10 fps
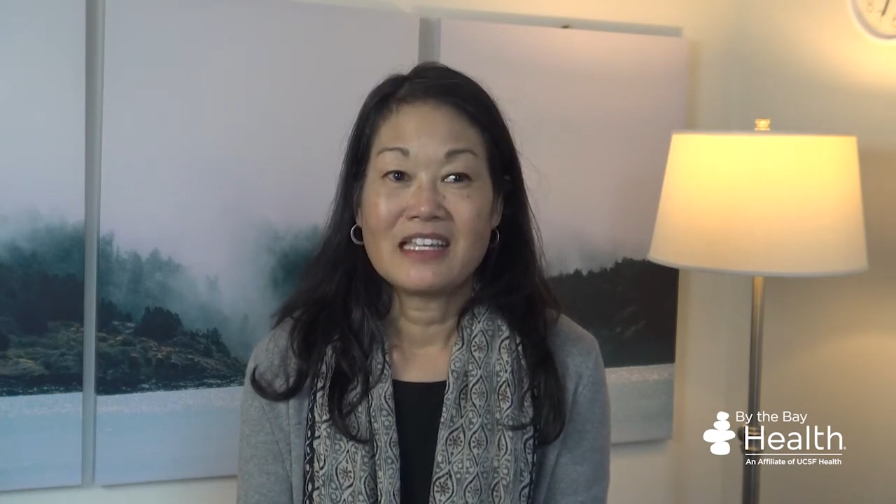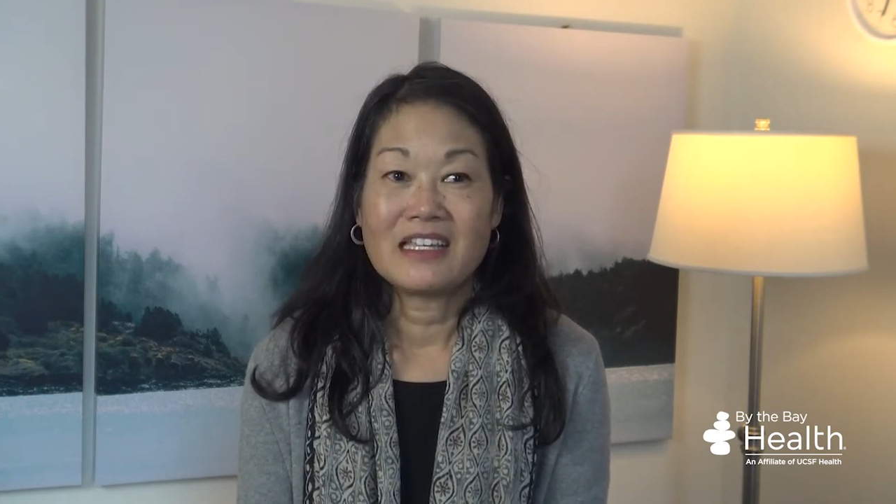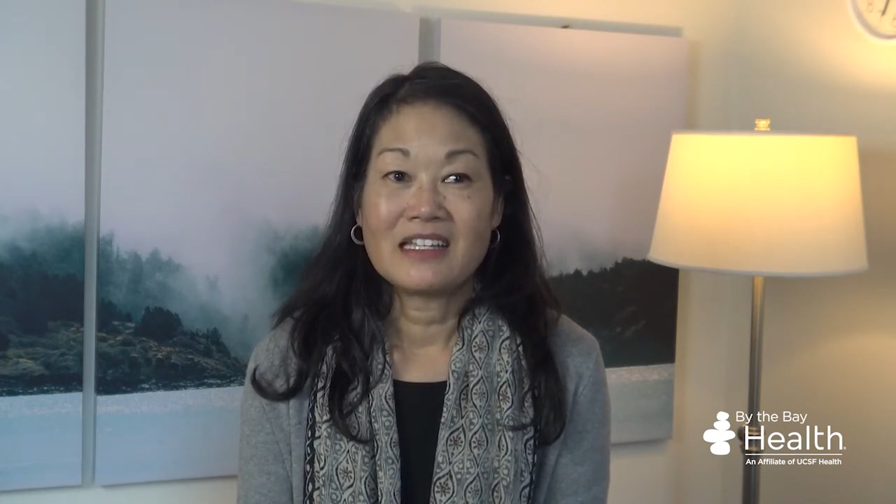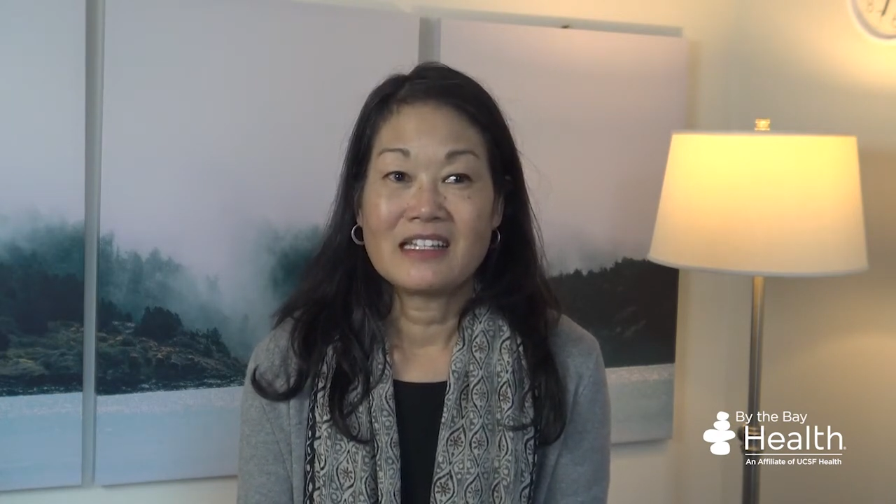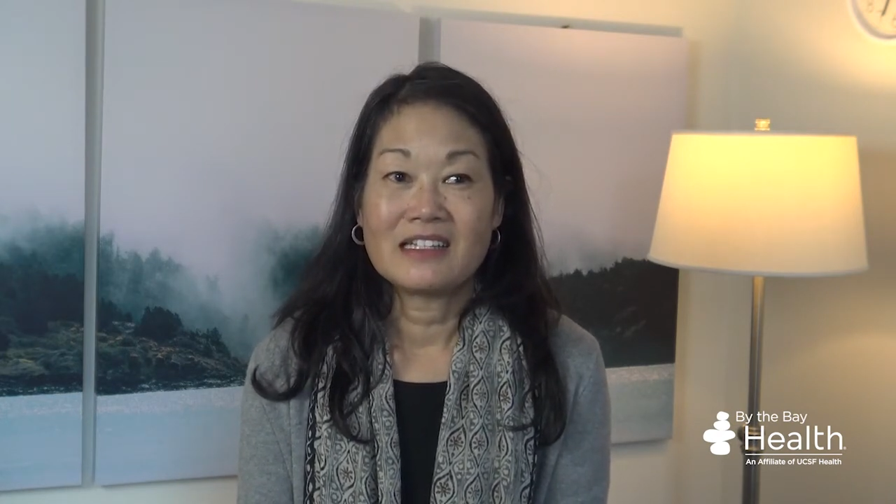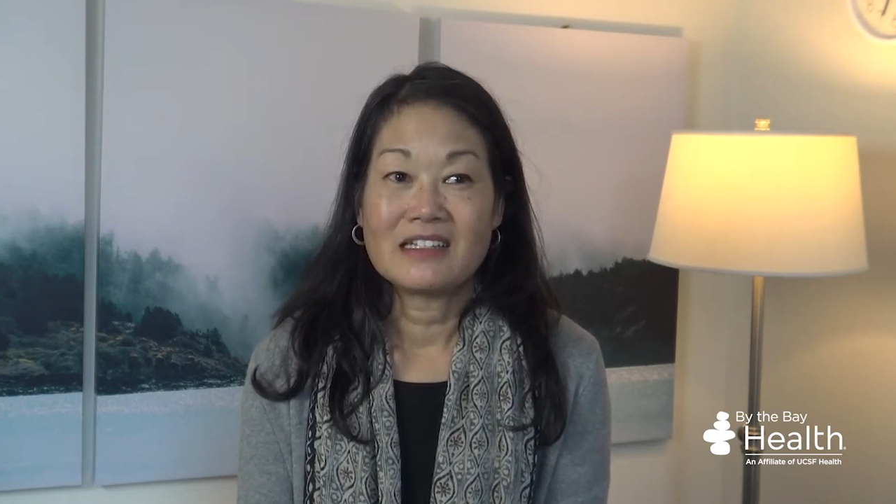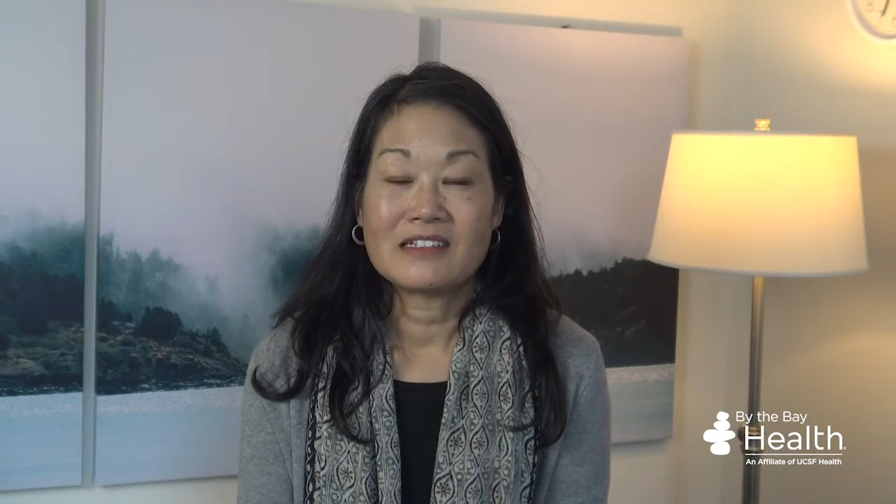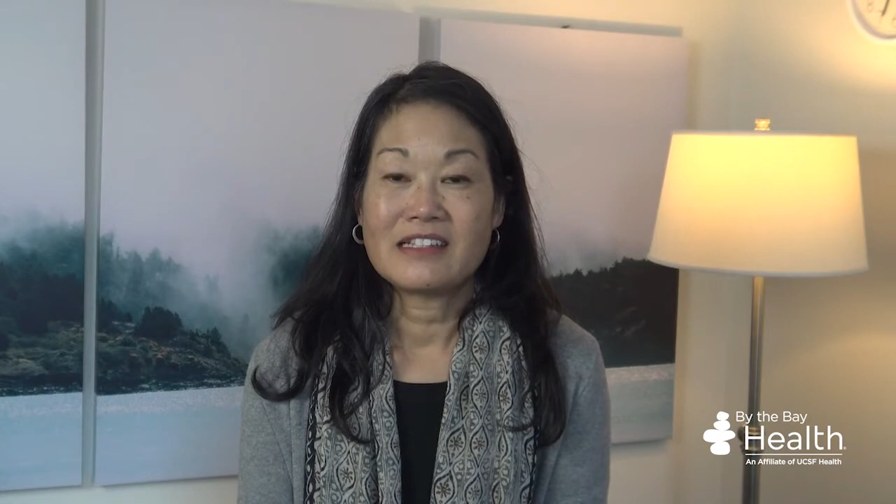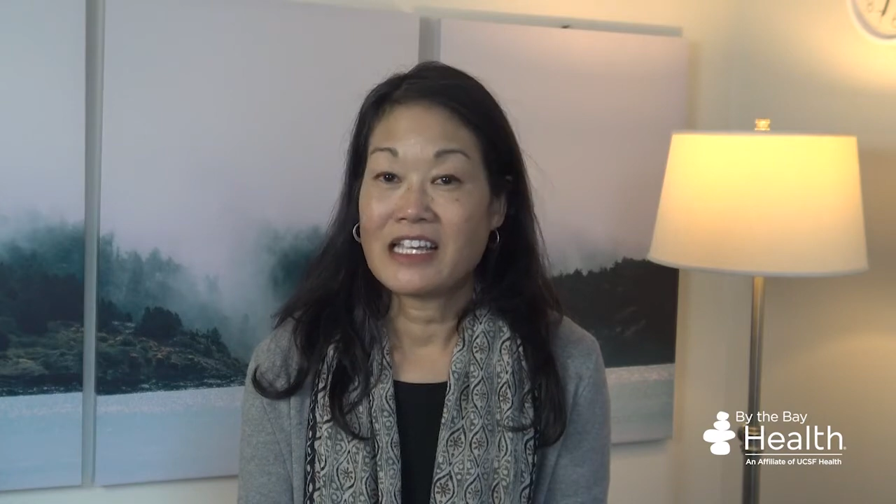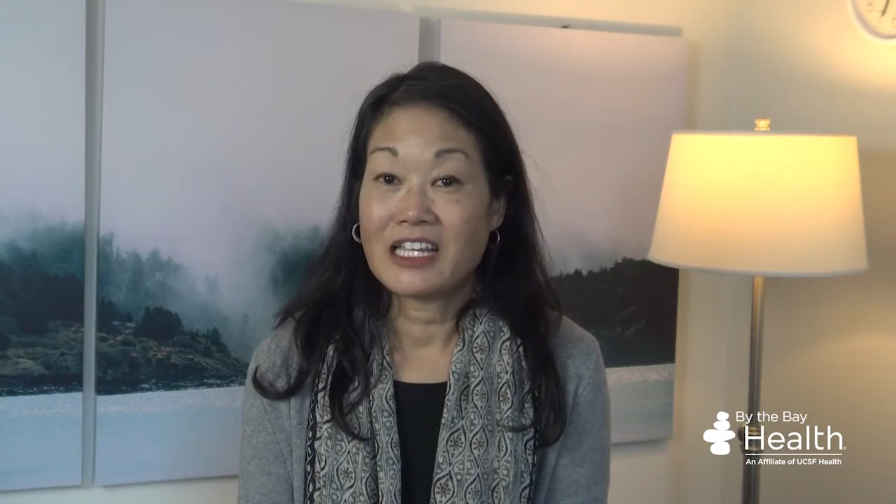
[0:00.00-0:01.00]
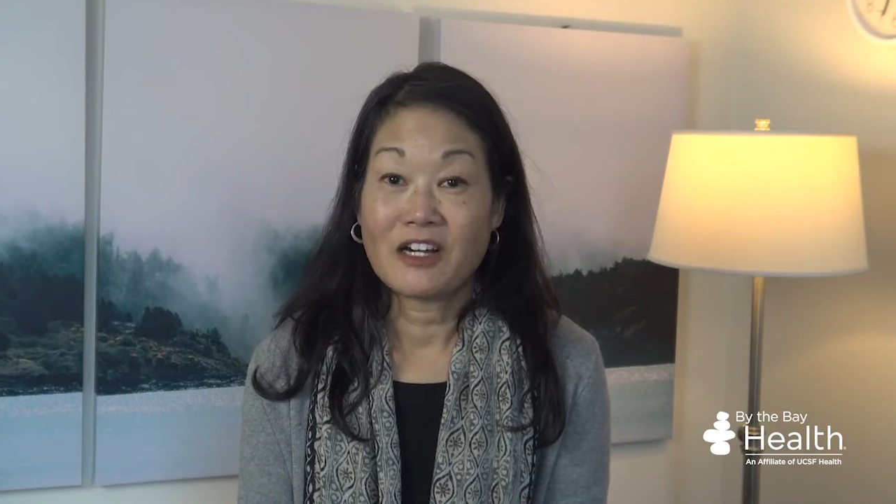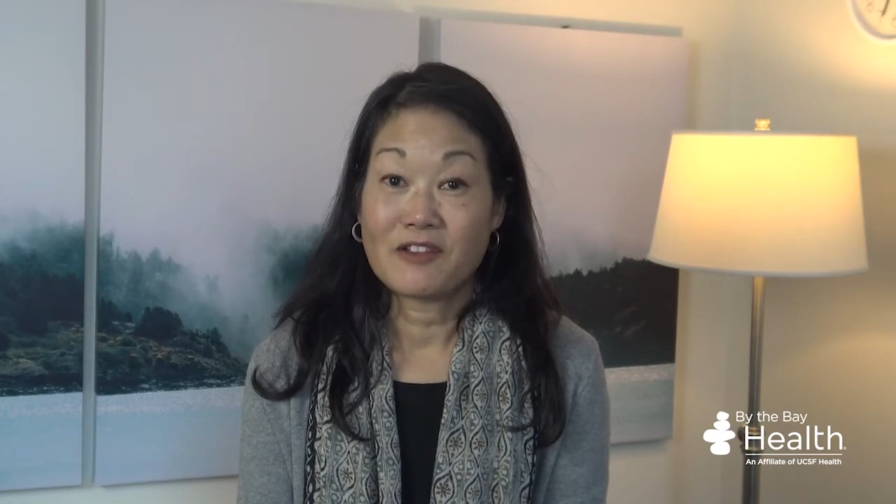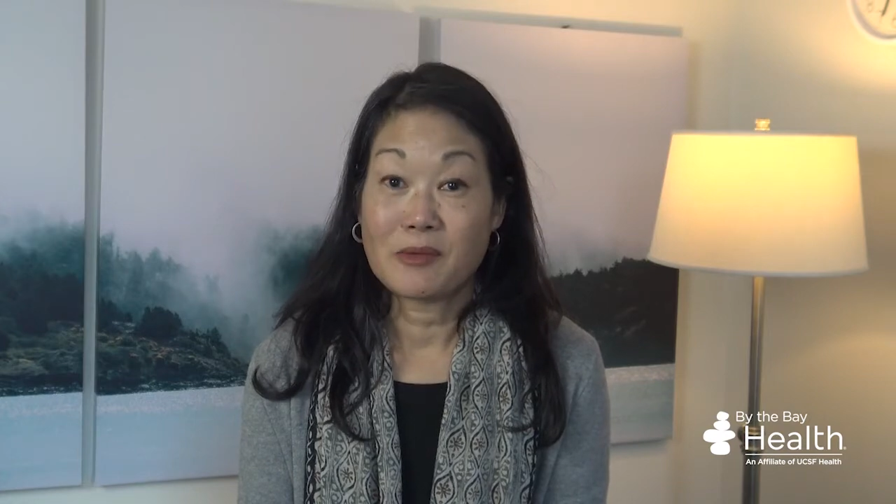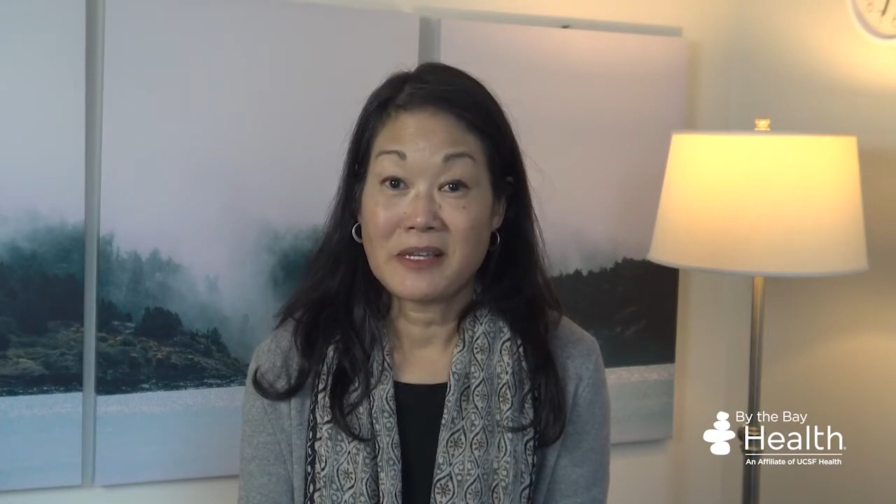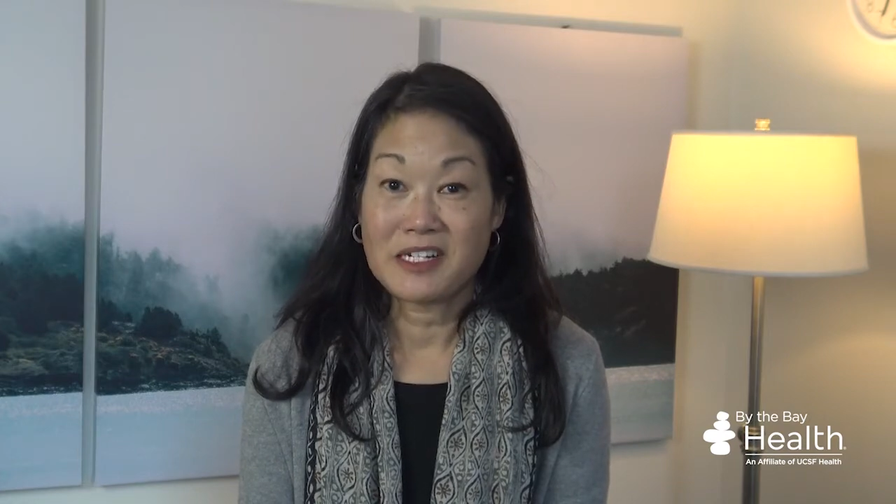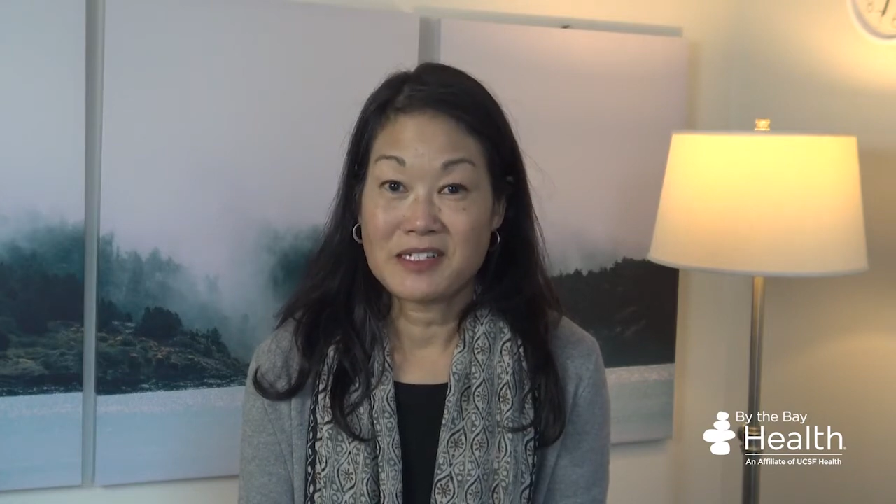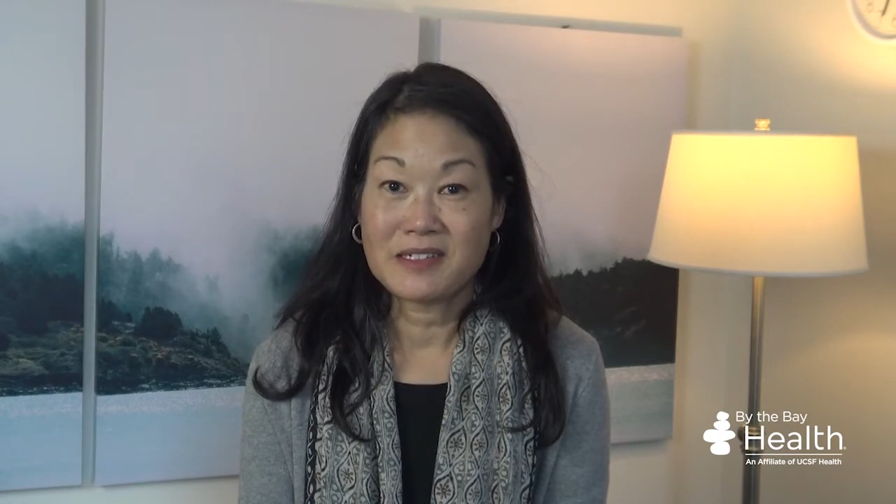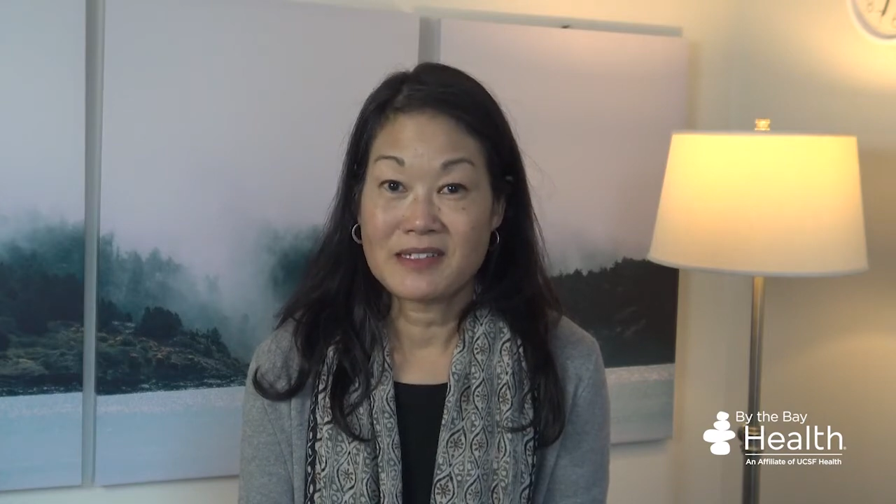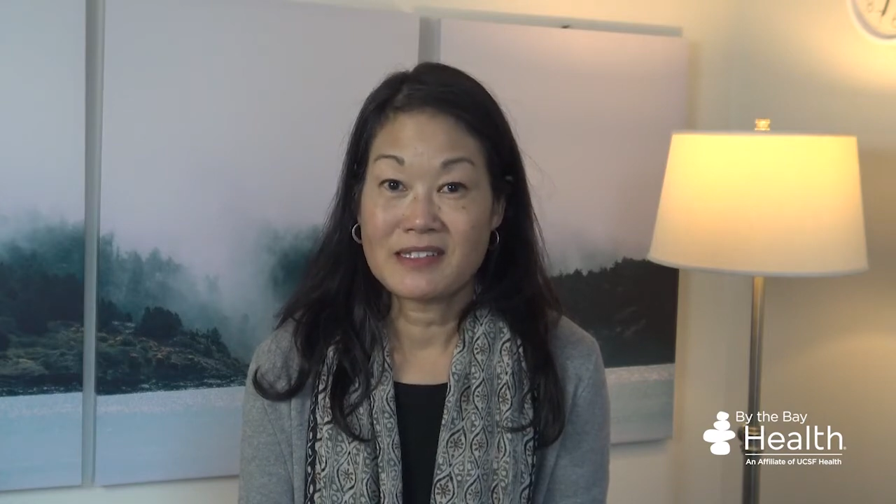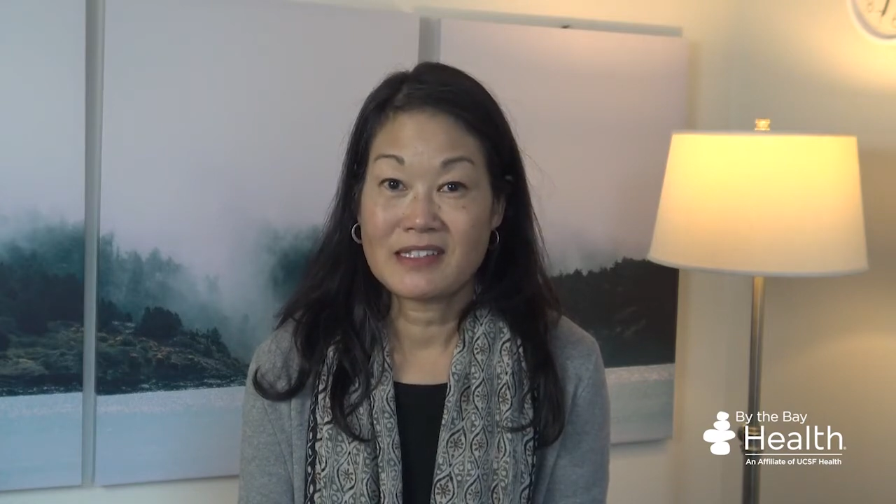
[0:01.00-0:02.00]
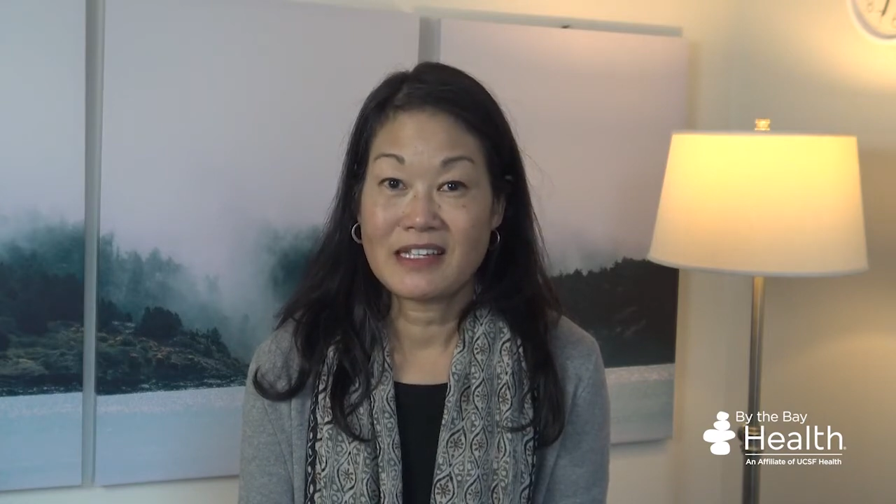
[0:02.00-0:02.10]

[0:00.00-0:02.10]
in taking care of their patients,